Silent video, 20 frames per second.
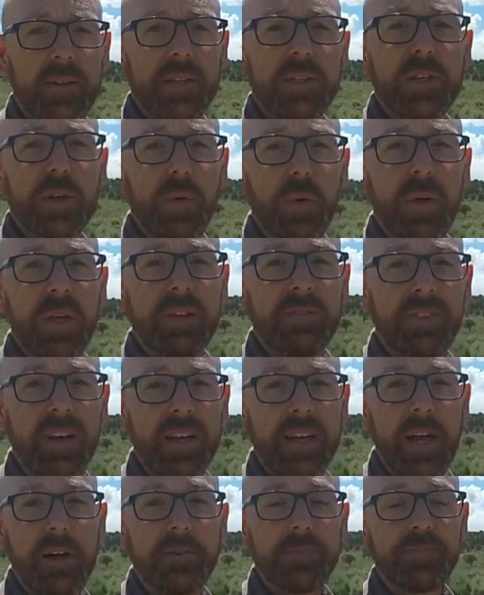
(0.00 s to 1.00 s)
let's see what we can
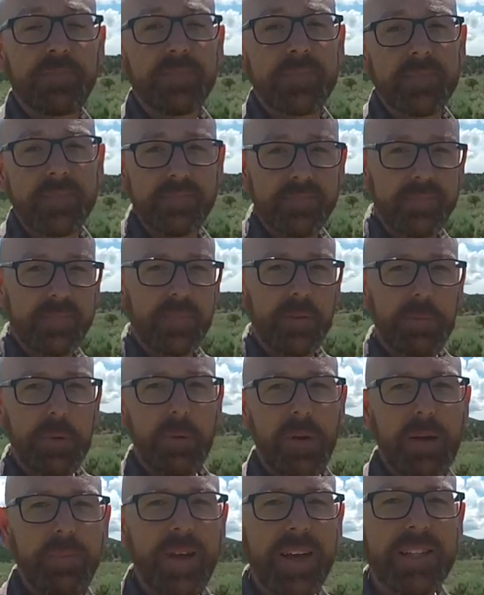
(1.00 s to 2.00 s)
find out. I'll
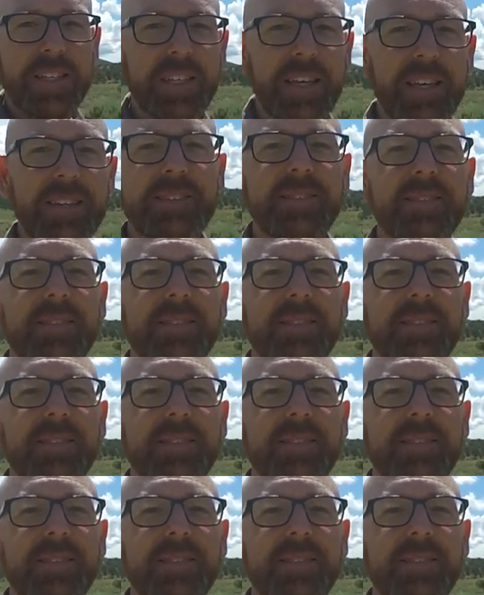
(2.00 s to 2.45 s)
be right back to you.